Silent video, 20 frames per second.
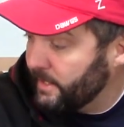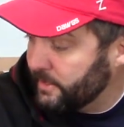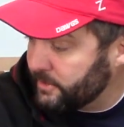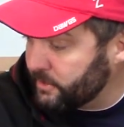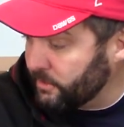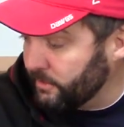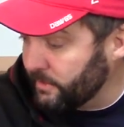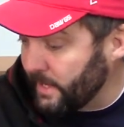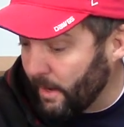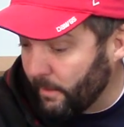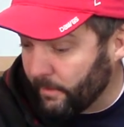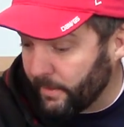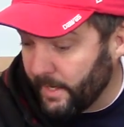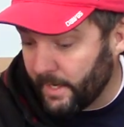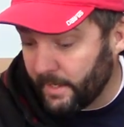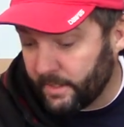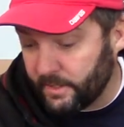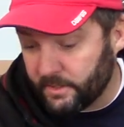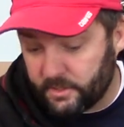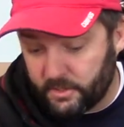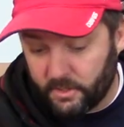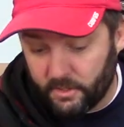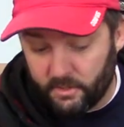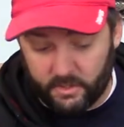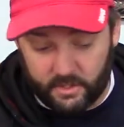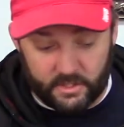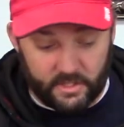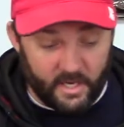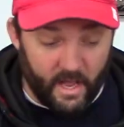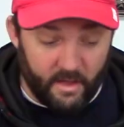And so now we got to
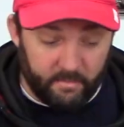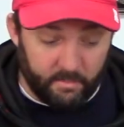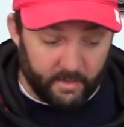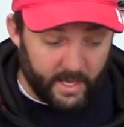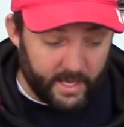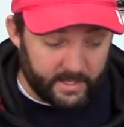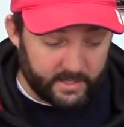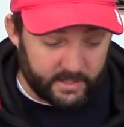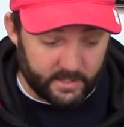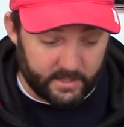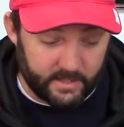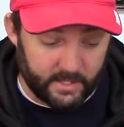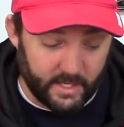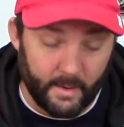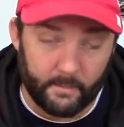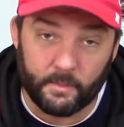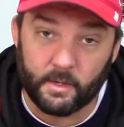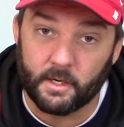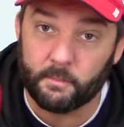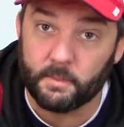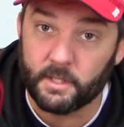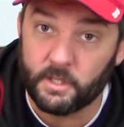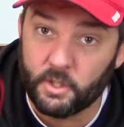consider the soft plastics that I'm going to be